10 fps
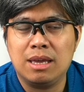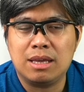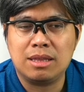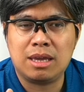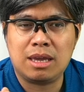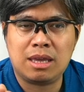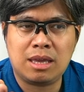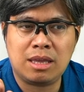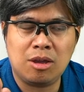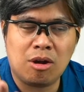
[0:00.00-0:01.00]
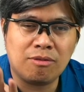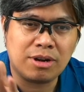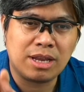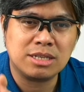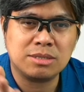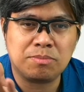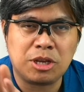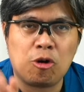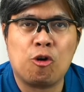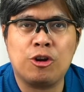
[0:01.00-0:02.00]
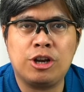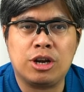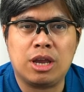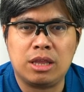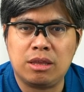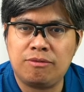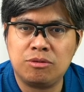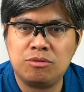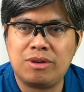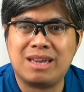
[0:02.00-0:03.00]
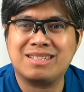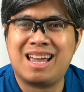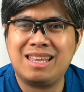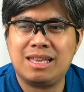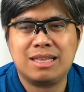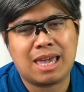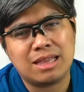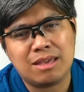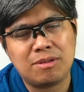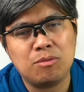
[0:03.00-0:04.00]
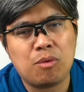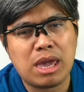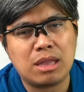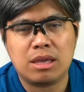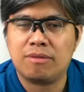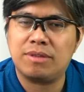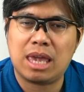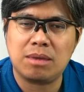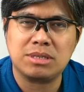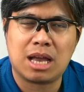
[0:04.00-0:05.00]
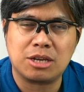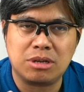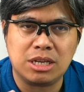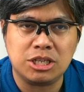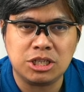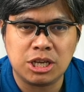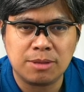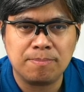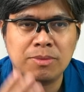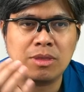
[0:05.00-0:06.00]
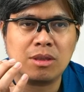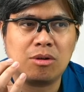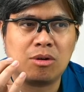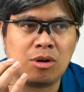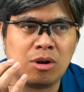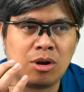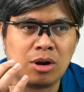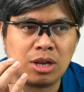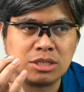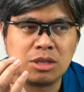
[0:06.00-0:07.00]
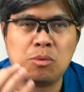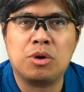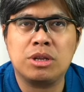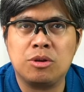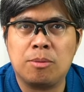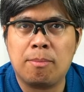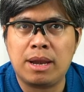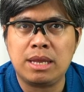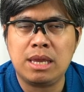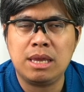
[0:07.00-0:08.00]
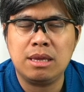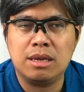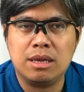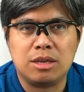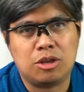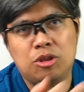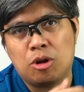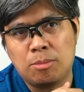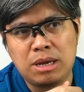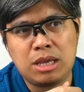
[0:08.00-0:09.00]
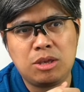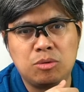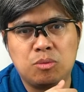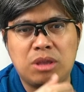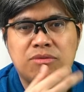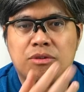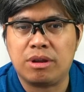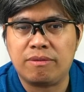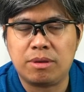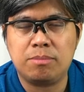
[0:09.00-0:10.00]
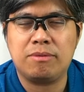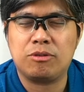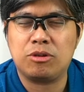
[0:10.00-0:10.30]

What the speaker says: They offer this pre-order, and if you're too excited, can't even wait if the game's actually legit or is it a worth your money. You normally you'd wait for review before you